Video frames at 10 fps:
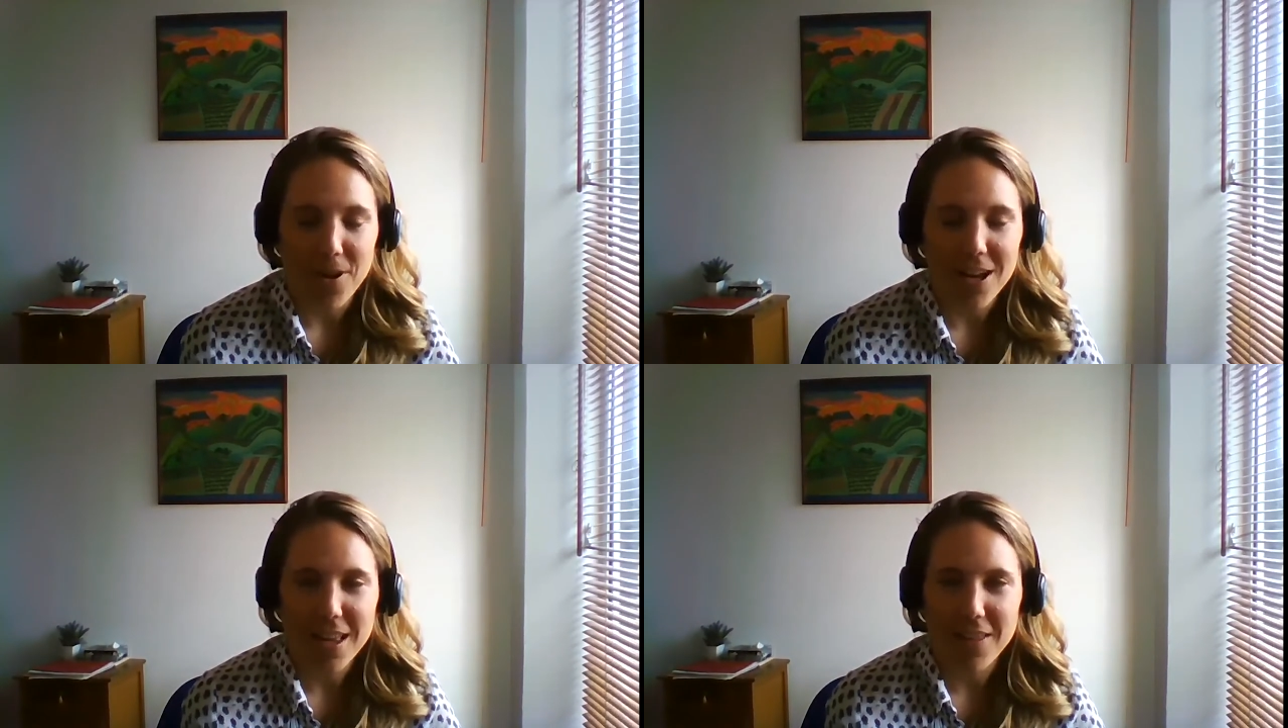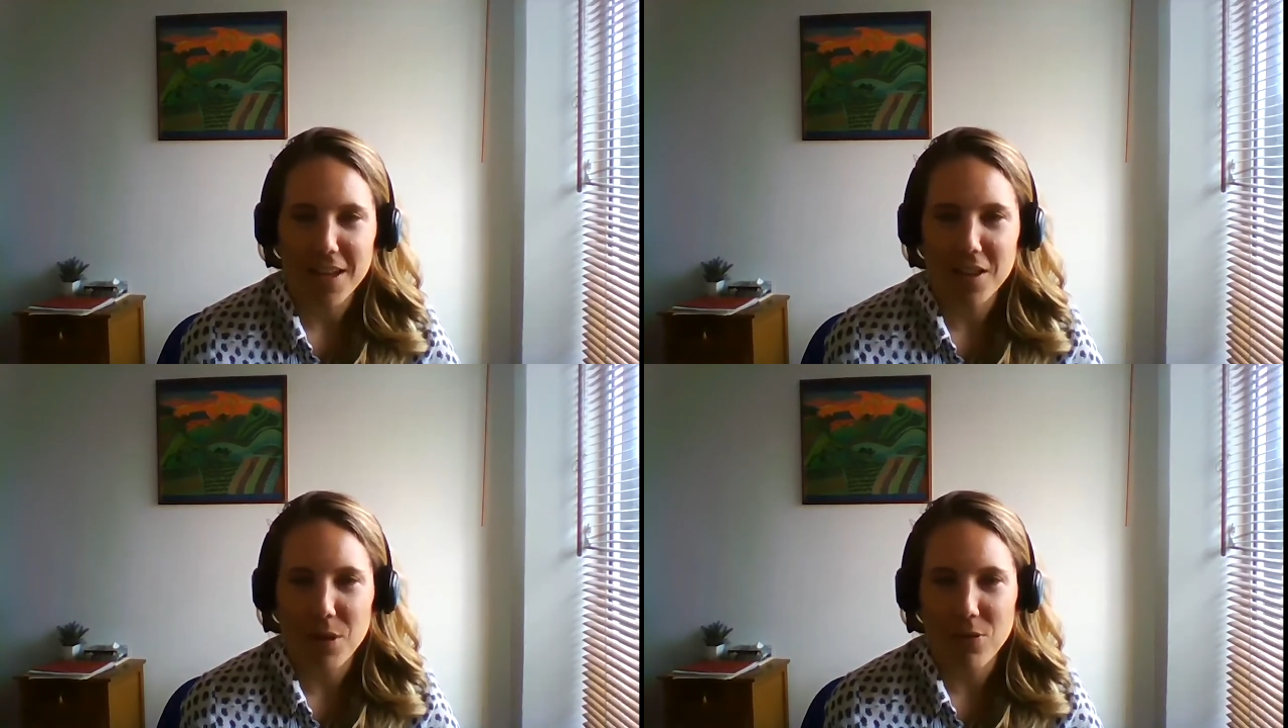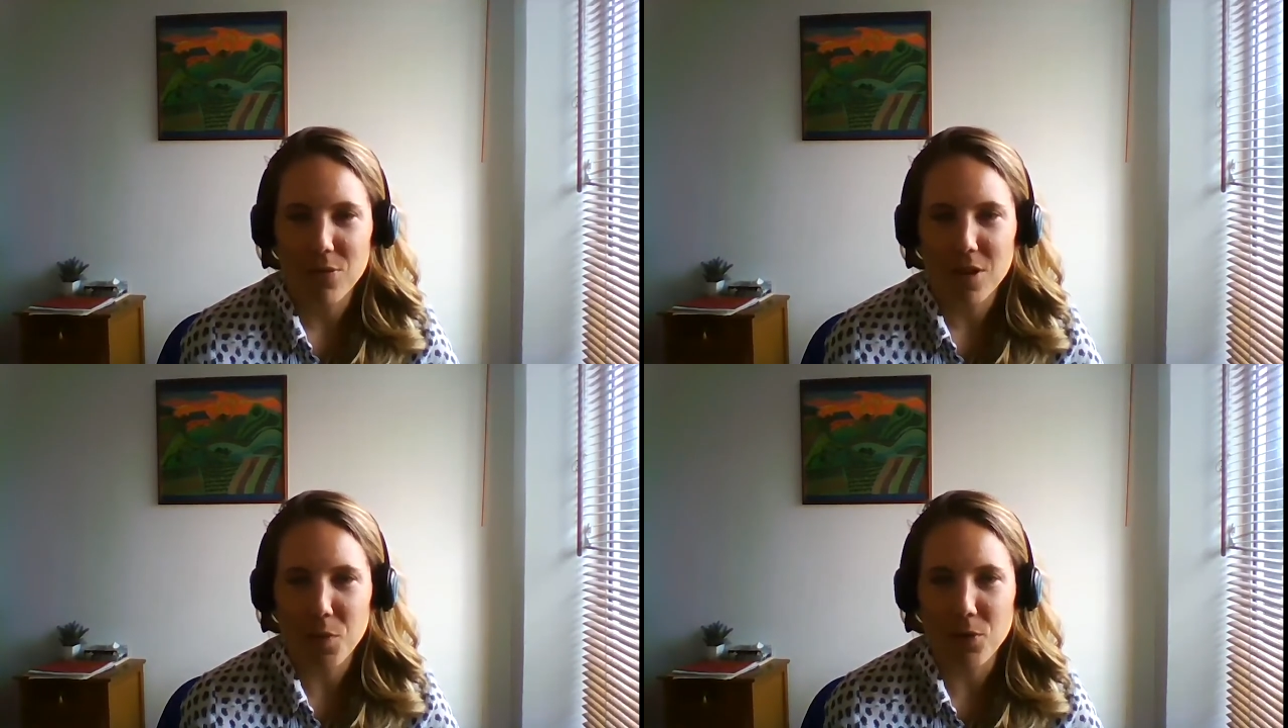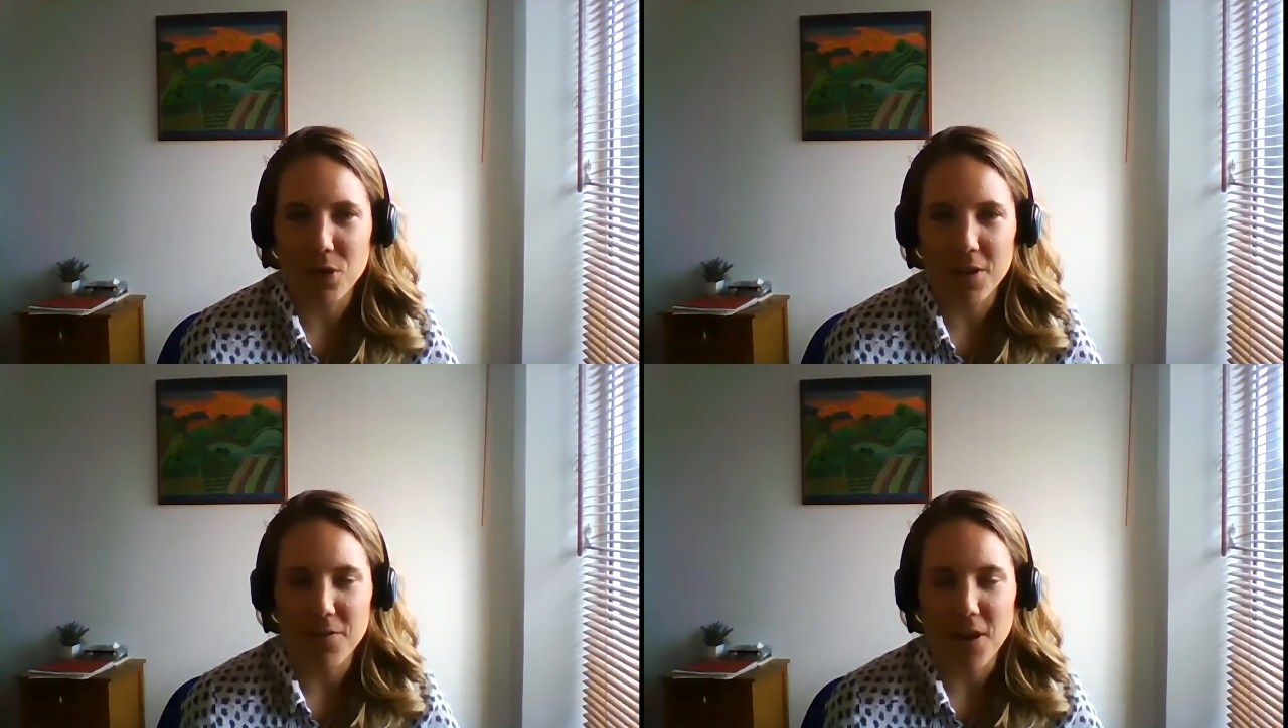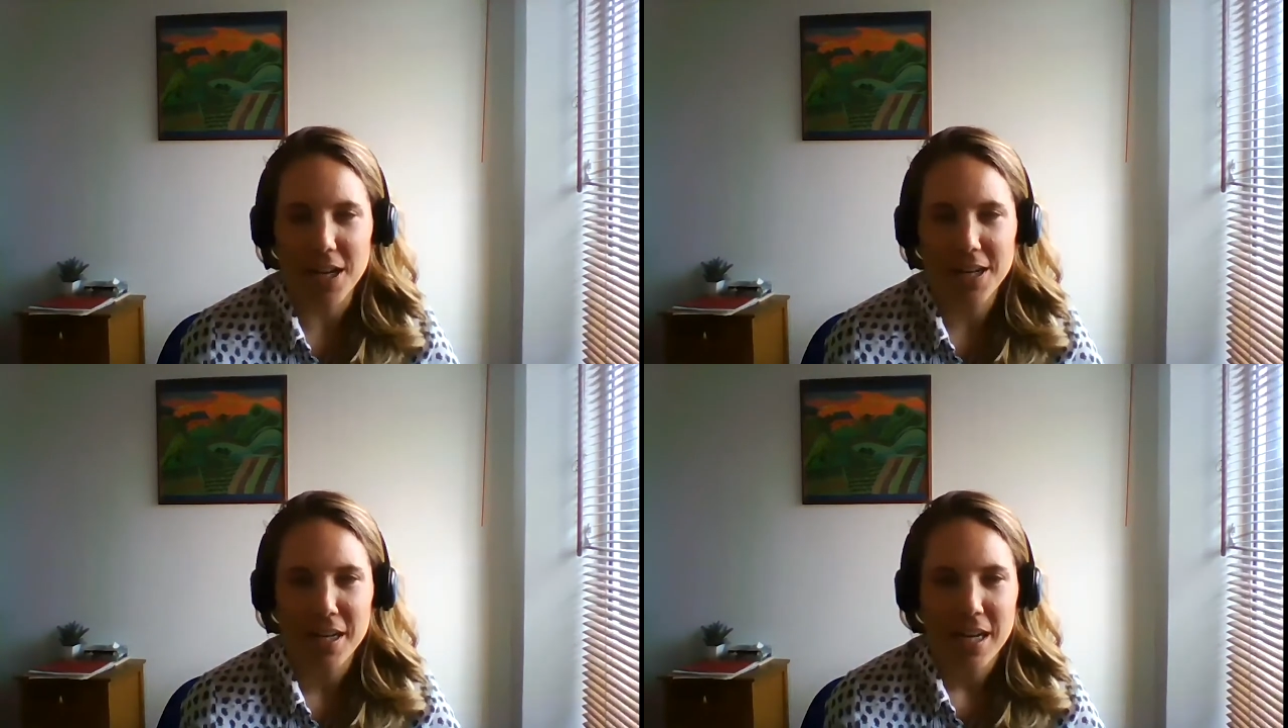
for us i think it's been it's been really fun